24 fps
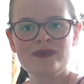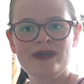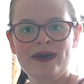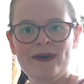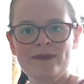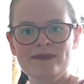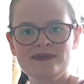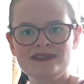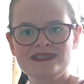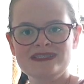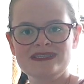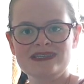be
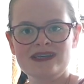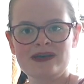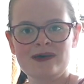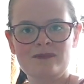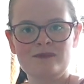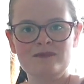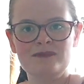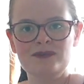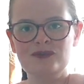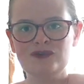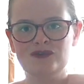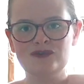able to
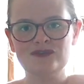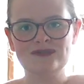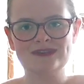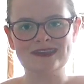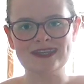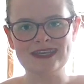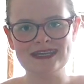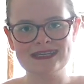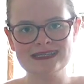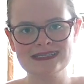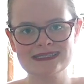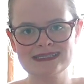move
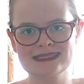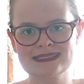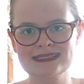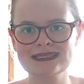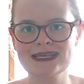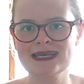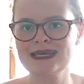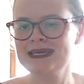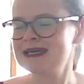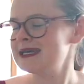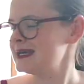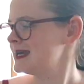this
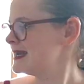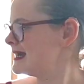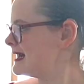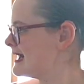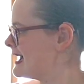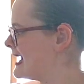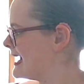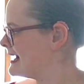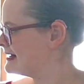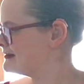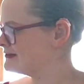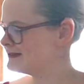
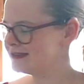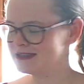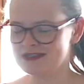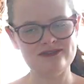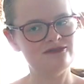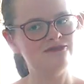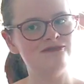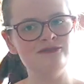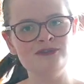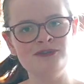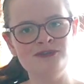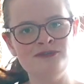out of
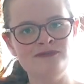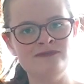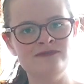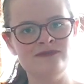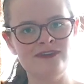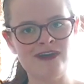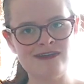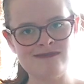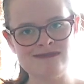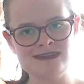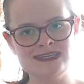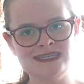this room
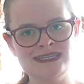very